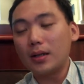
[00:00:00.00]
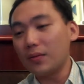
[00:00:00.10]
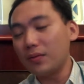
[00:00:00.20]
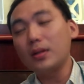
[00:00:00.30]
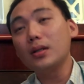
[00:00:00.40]

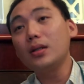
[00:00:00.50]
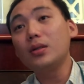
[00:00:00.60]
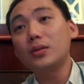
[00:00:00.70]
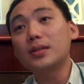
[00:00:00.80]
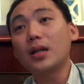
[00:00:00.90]

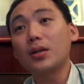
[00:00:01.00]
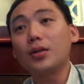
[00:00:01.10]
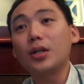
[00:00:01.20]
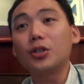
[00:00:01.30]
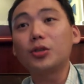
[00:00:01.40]
definitely no
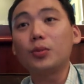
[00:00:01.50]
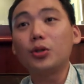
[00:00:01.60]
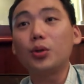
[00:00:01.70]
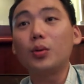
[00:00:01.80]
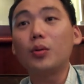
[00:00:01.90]
segregation
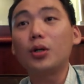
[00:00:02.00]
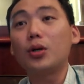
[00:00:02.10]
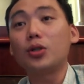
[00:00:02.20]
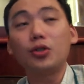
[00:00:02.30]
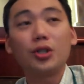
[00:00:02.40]
between what we
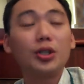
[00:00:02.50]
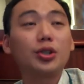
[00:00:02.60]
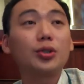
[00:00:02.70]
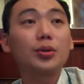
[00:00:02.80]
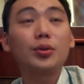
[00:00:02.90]
call
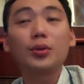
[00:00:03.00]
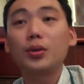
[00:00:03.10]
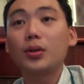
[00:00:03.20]
traditional